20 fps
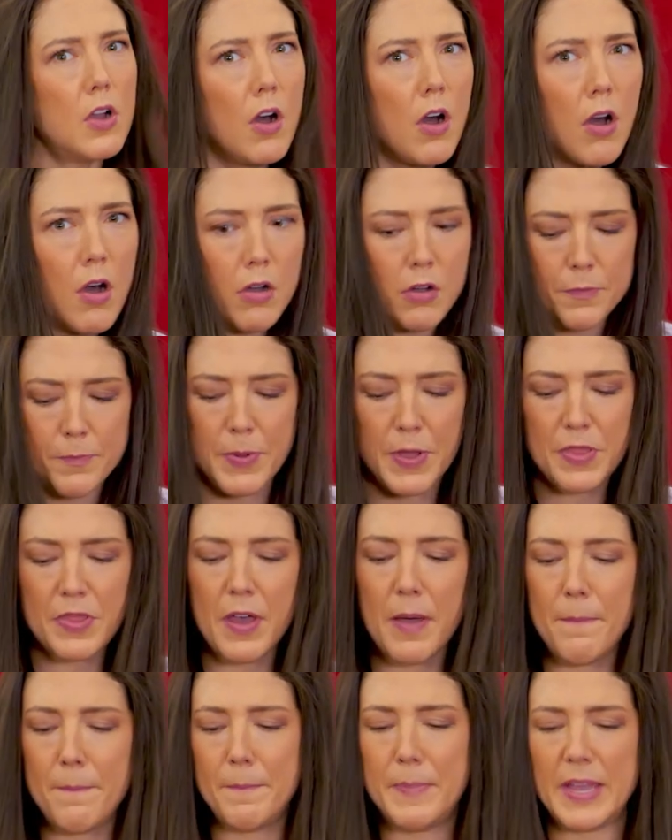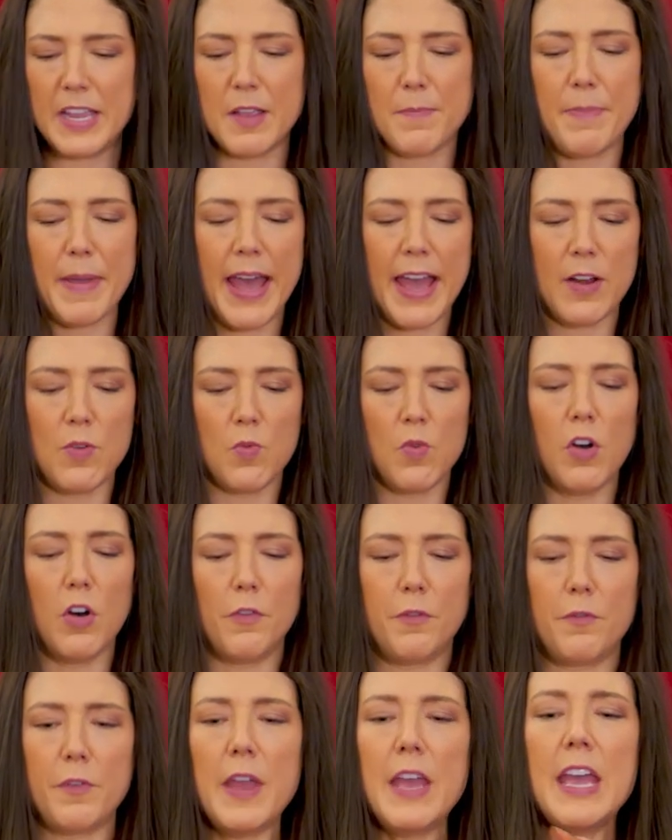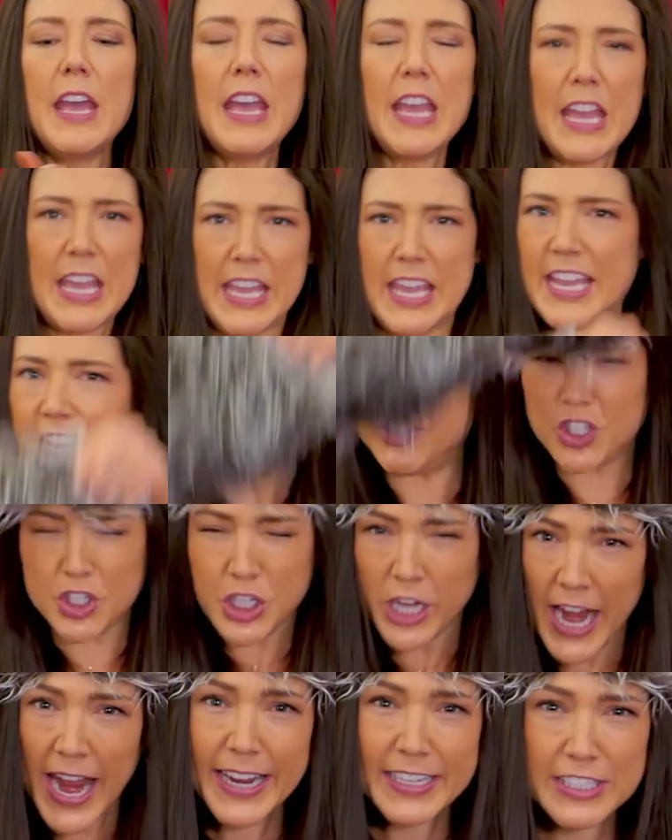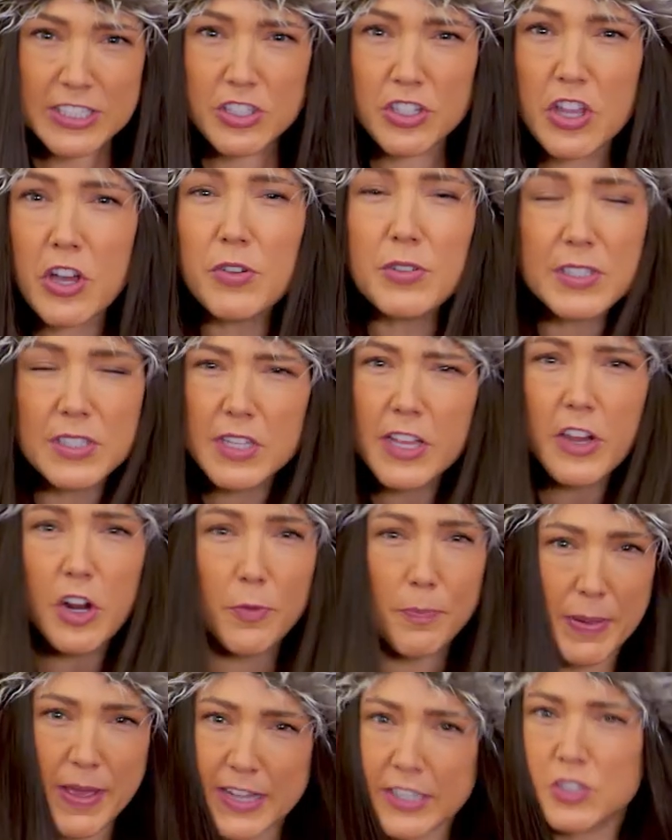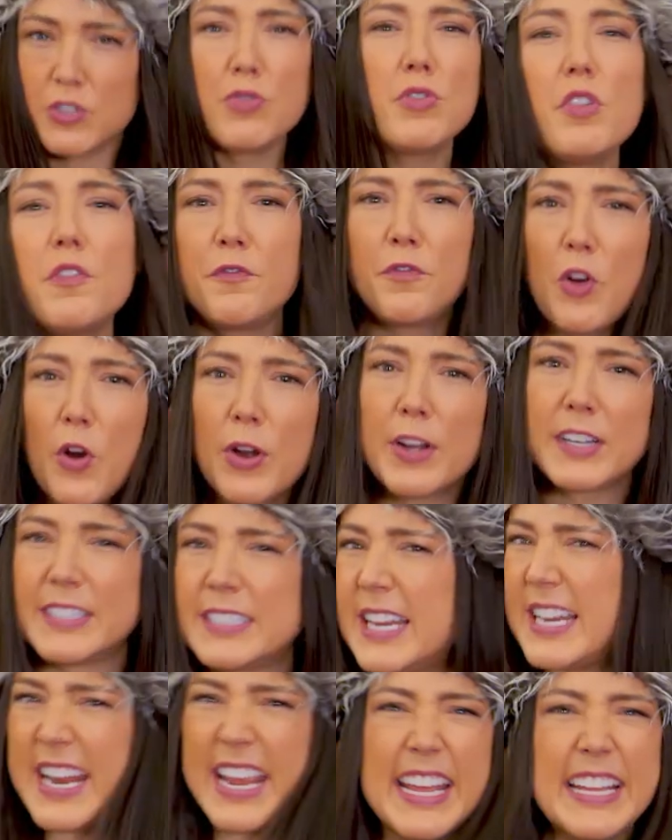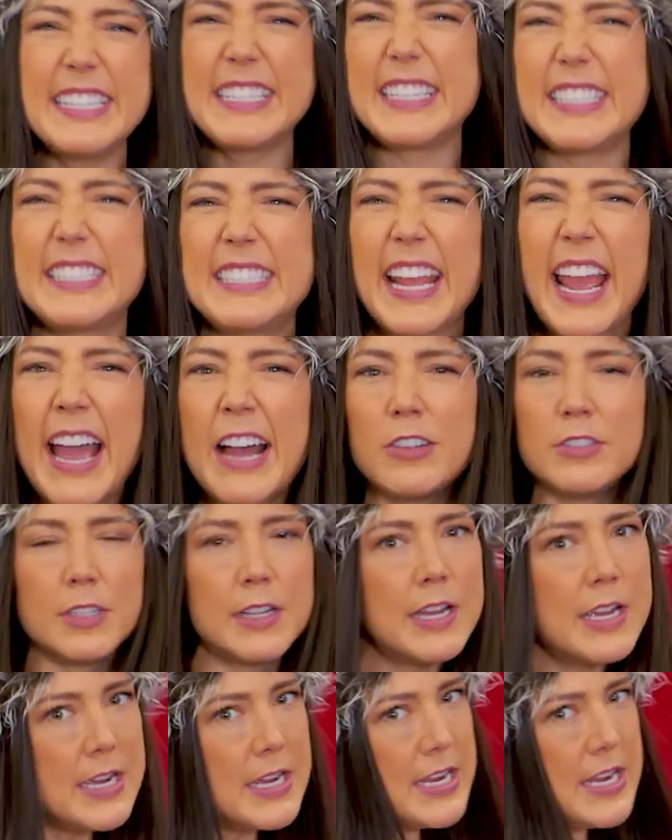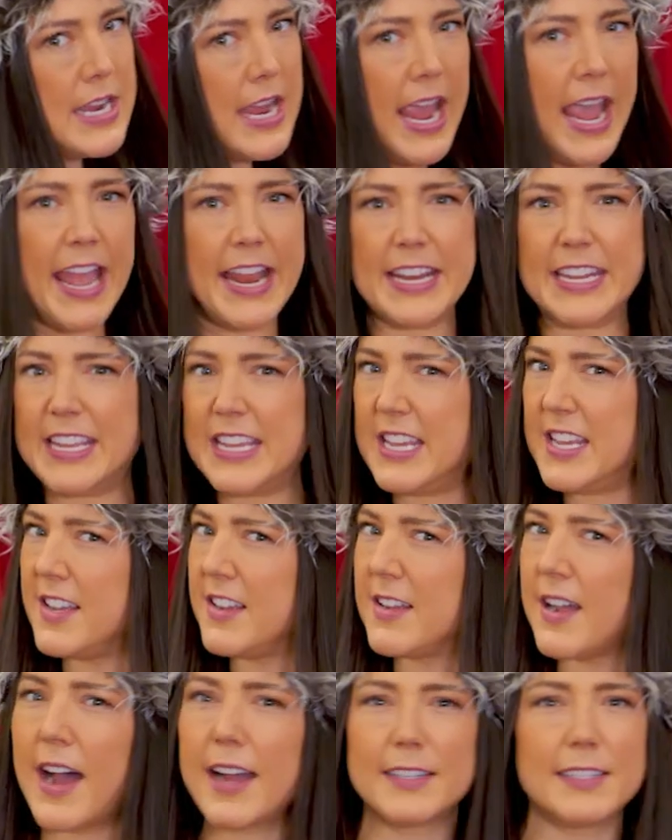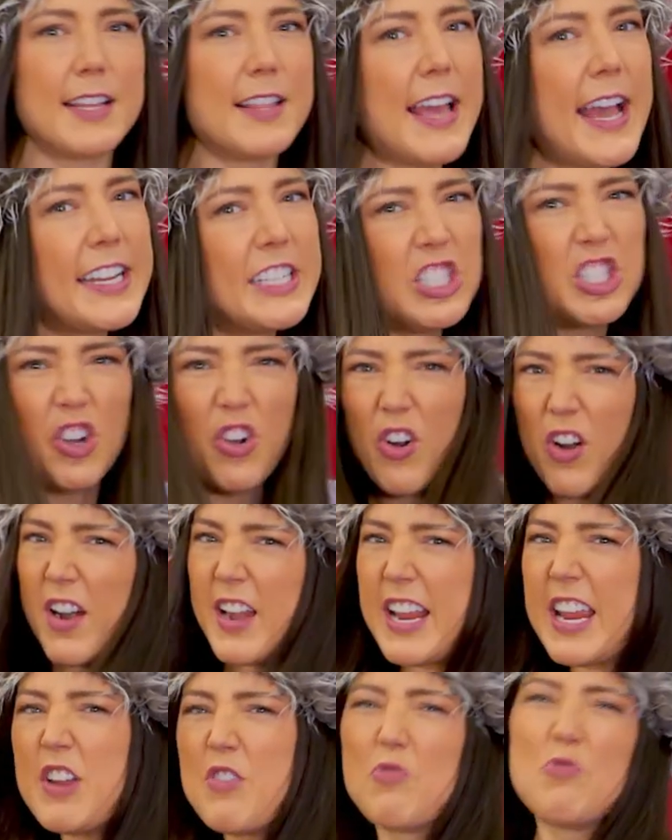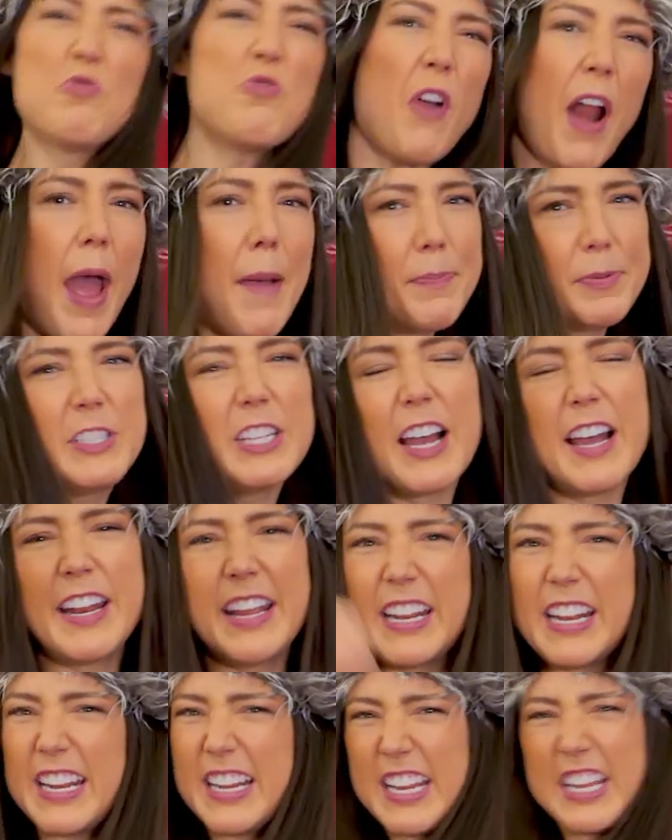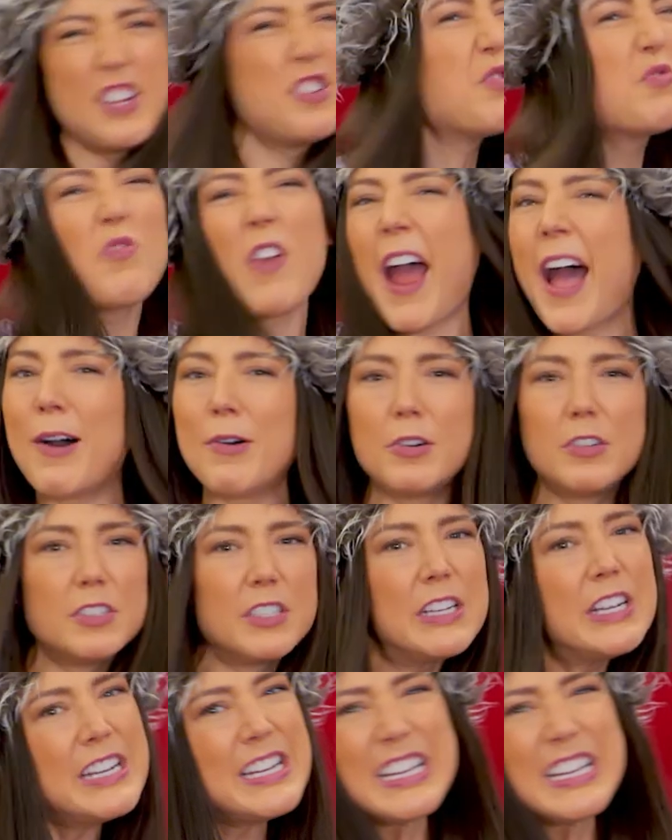Oh, but the big bad wolf, he chased those little pigs through the forest and into town. And he got to that door and he rapped on it and he growled,